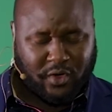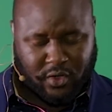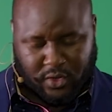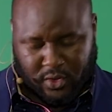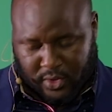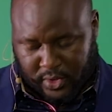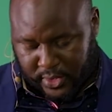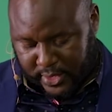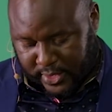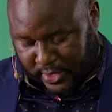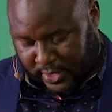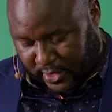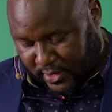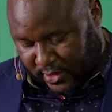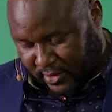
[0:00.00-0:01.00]
called
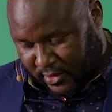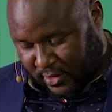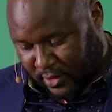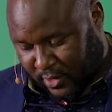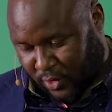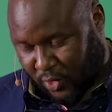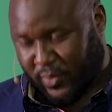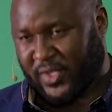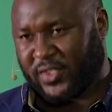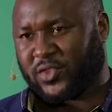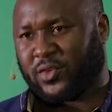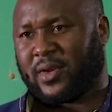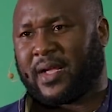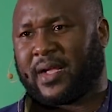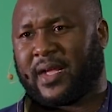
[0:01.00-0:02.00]

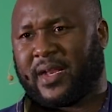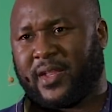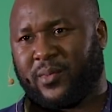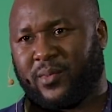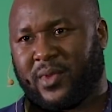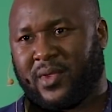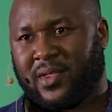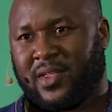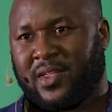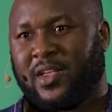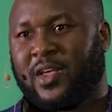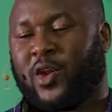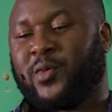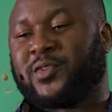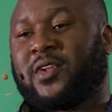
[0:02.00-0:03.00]
Robinson Academy.
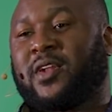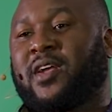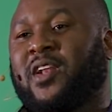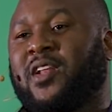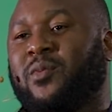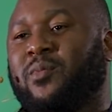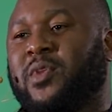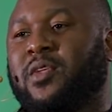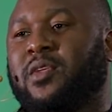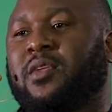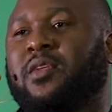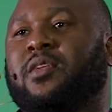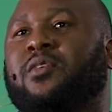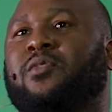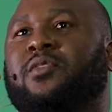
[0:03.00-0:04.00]
Robinson Academy,
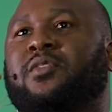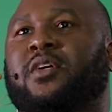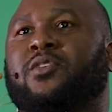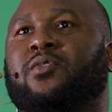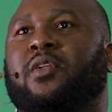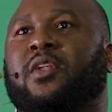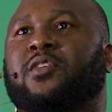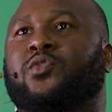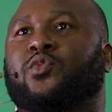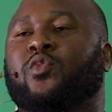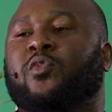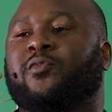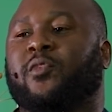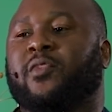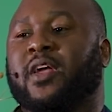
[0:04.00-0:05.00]
it was actually a
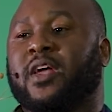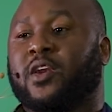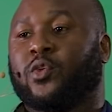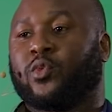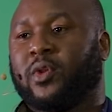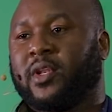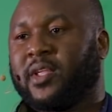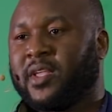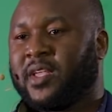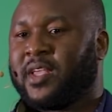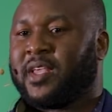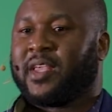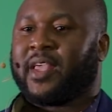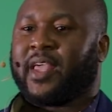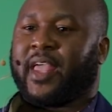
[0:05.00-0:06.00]
school for the unruly.
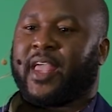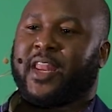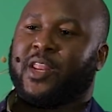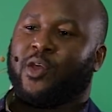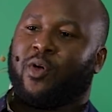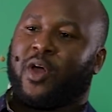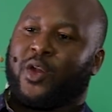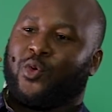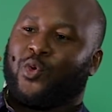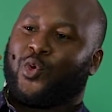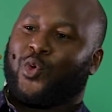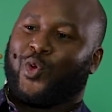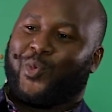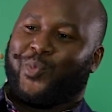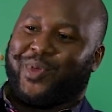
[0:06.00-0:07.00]
Anyone who
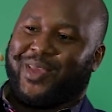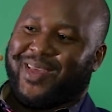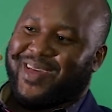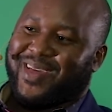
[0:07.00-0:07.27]
could